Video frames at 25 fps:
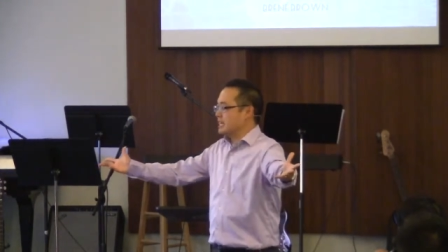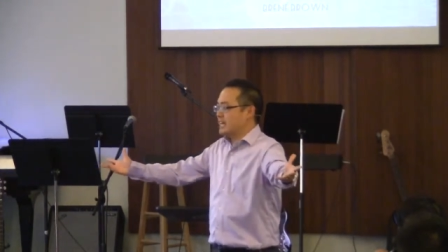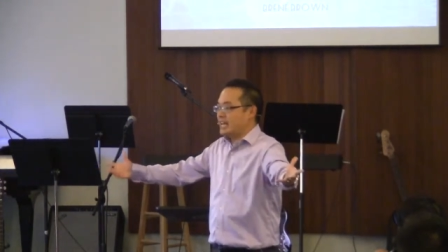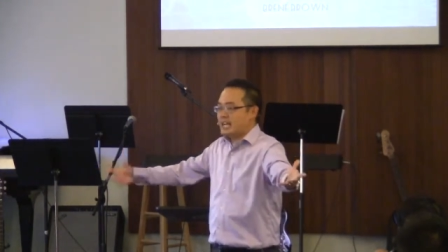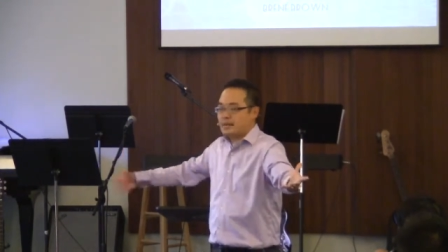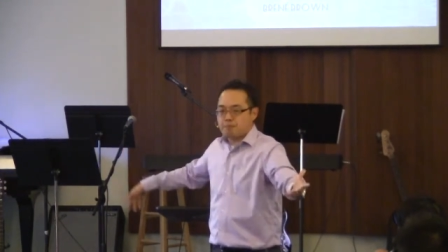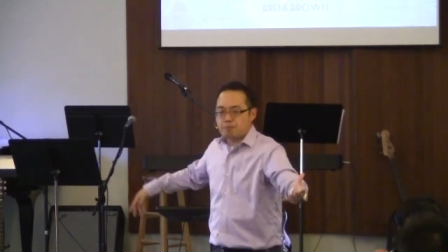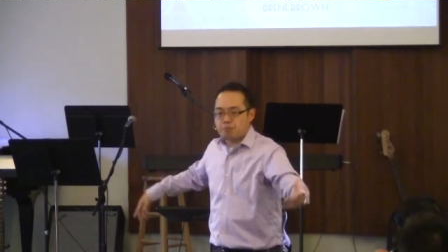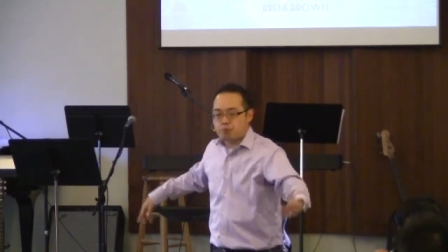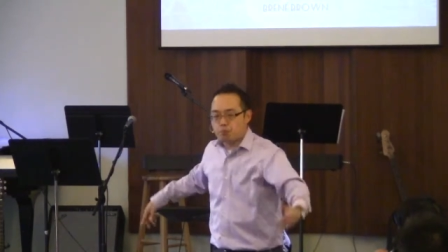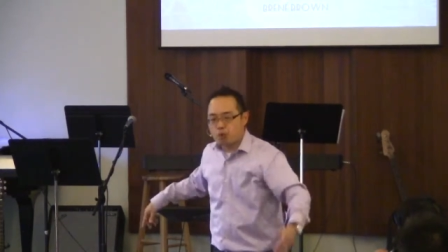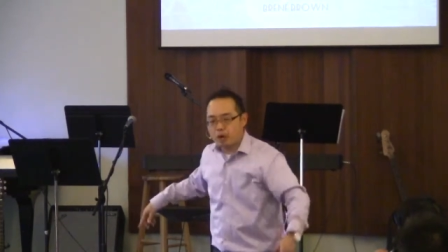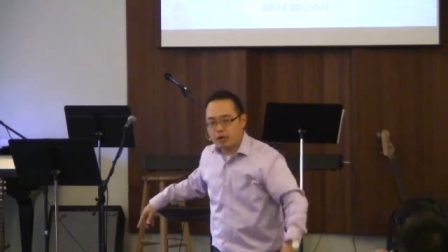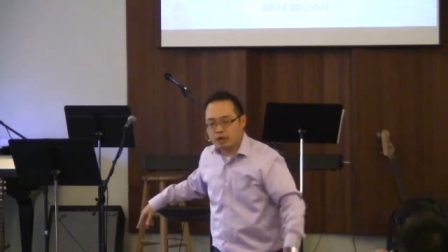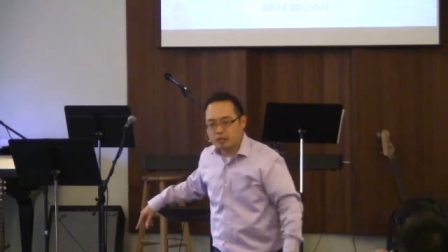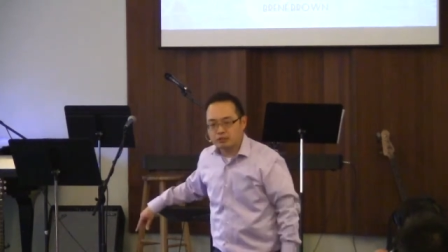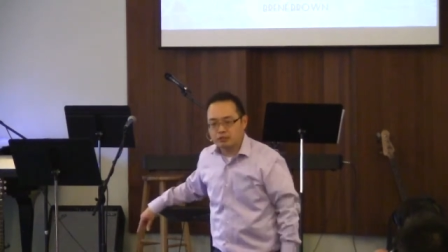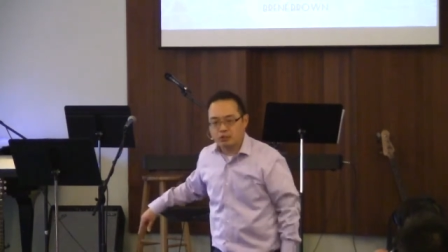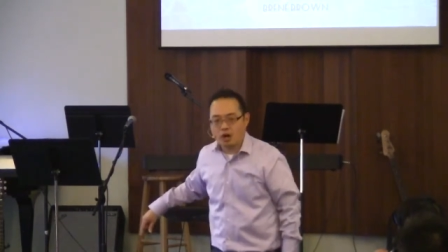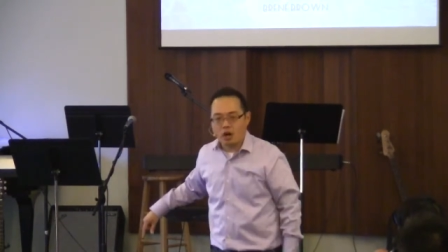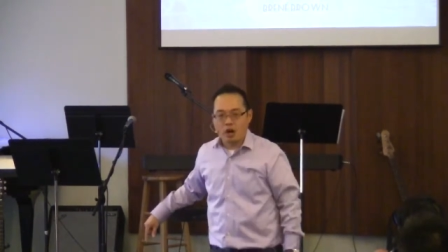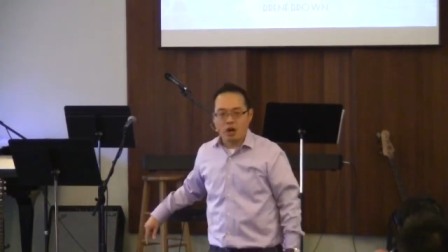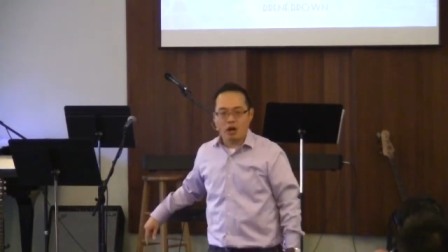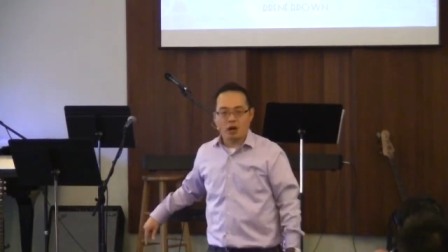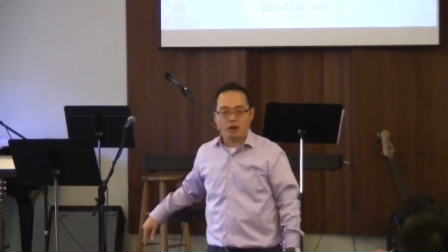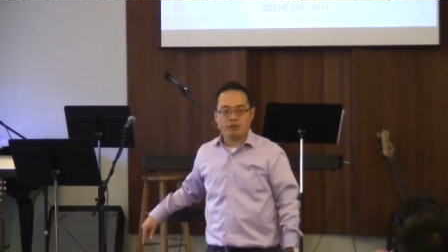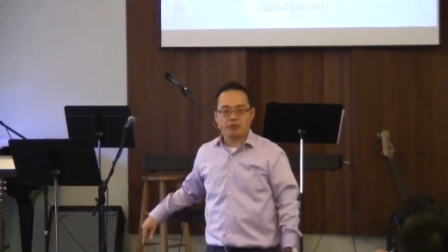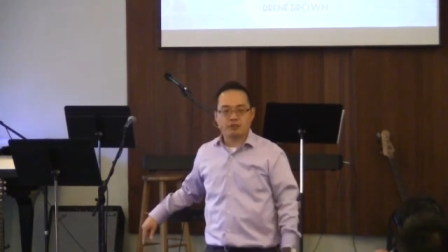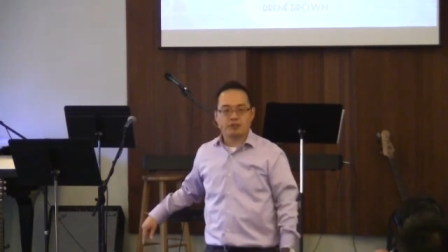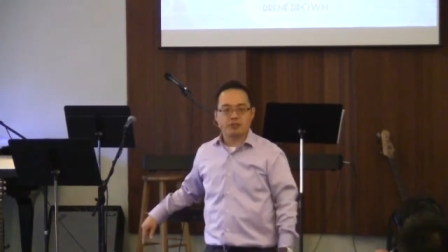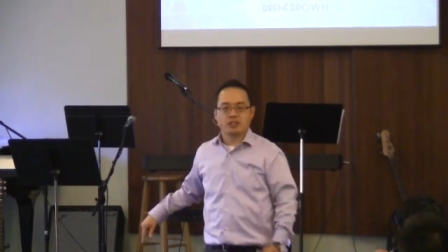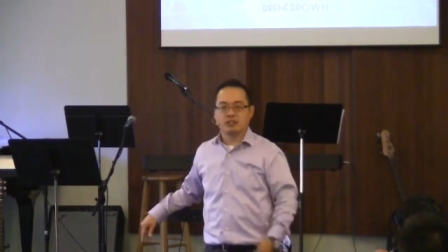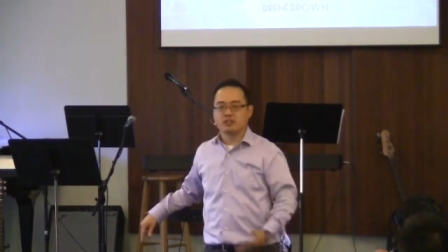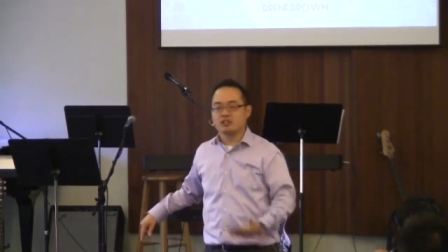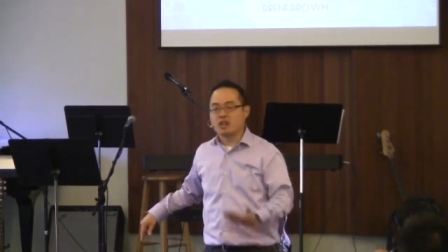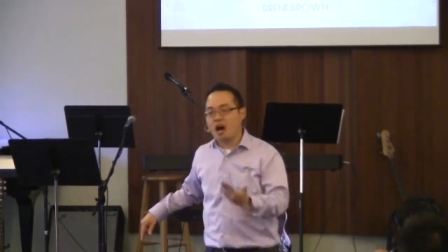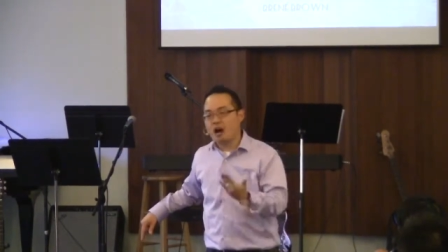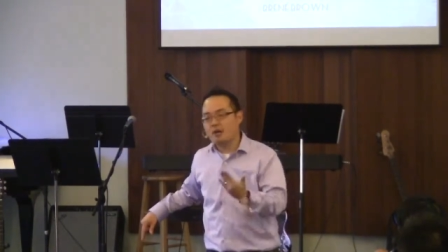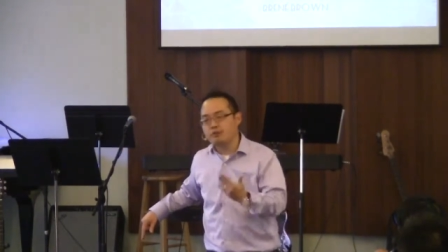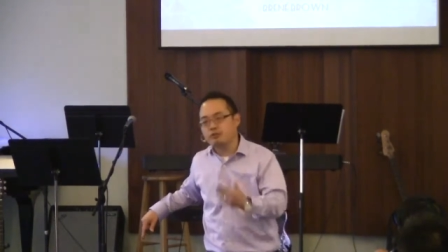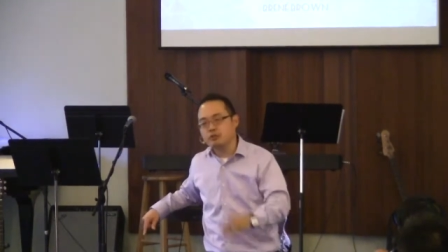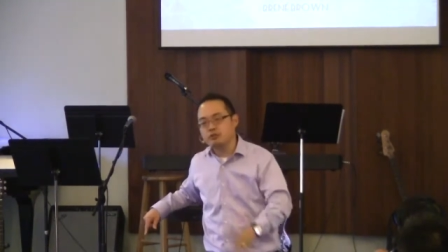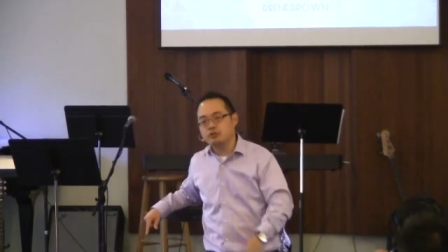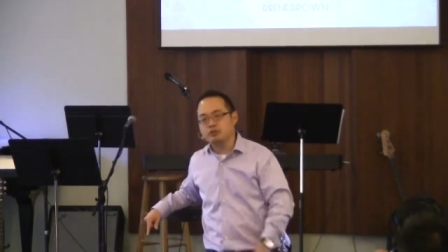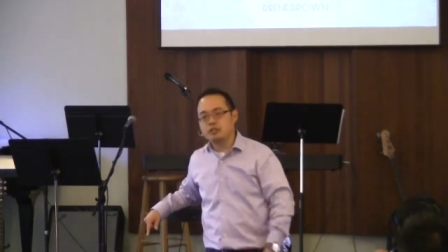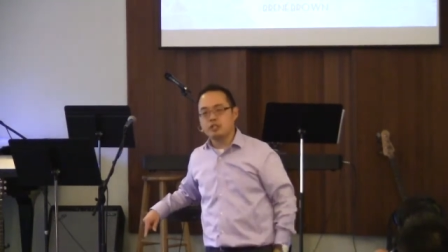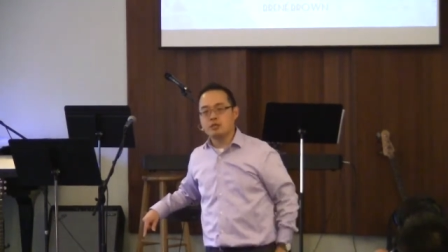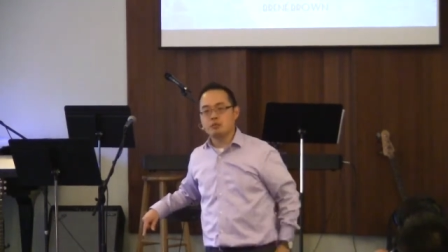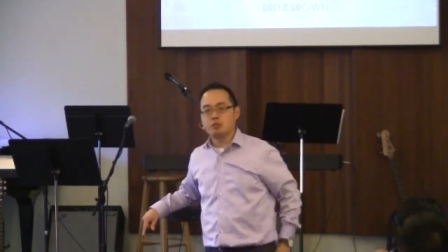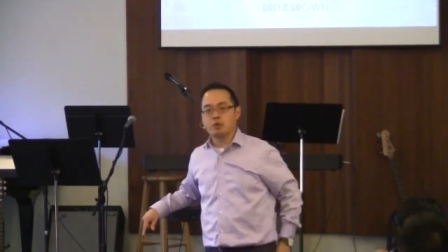It wears off. The
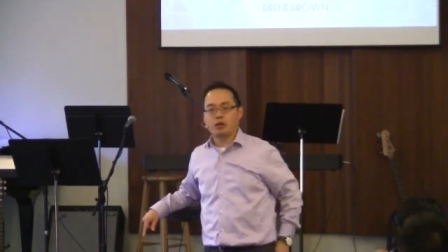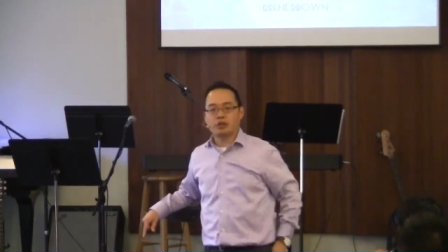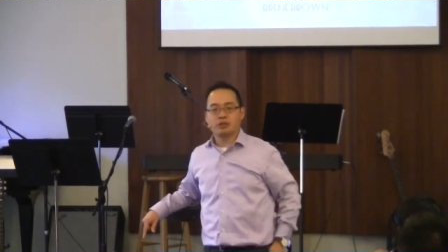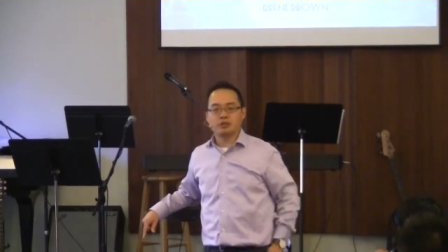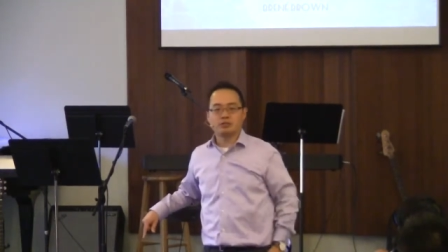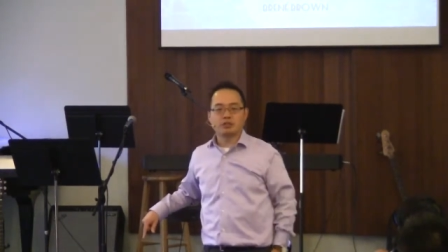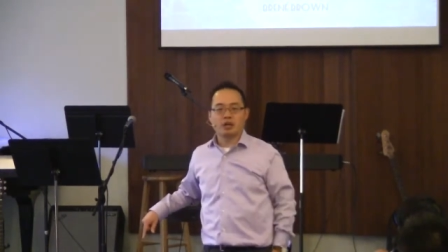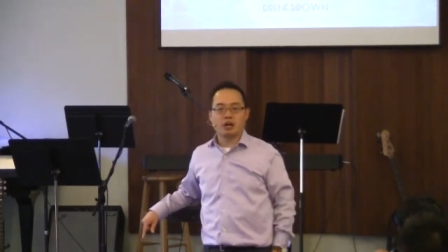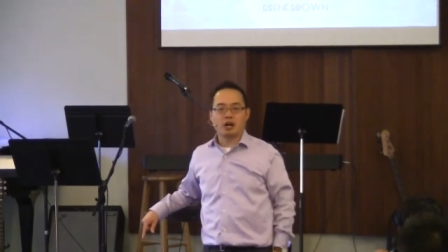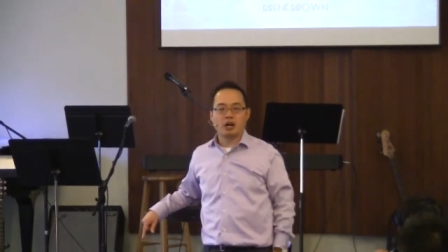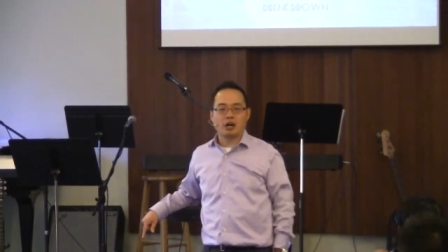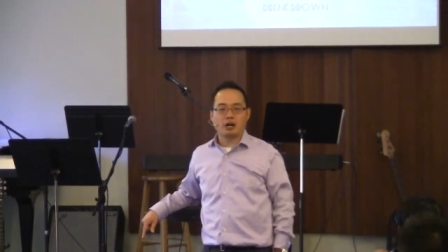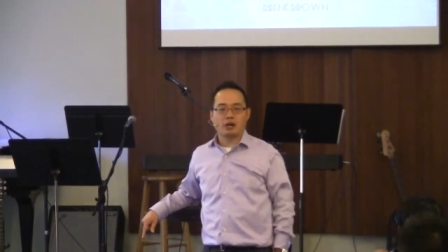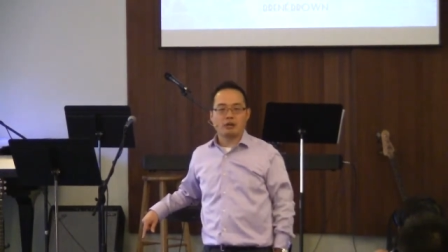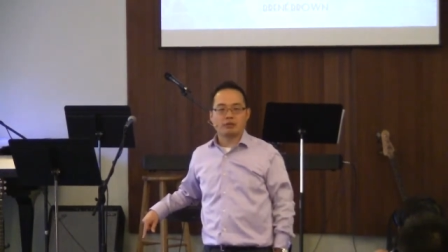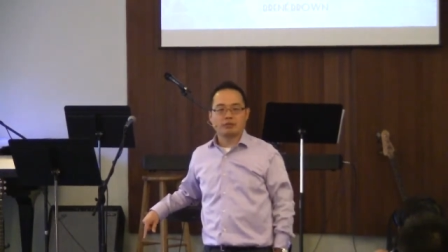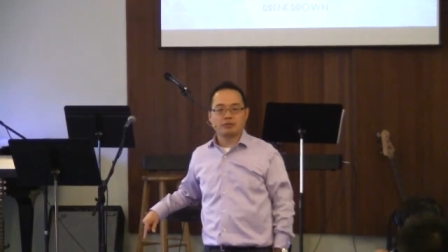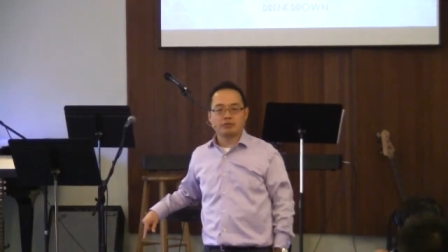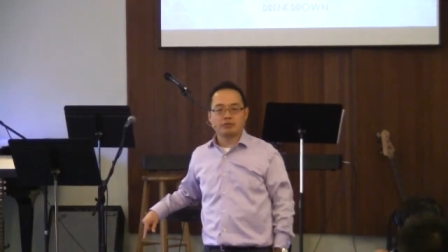novelty wears off.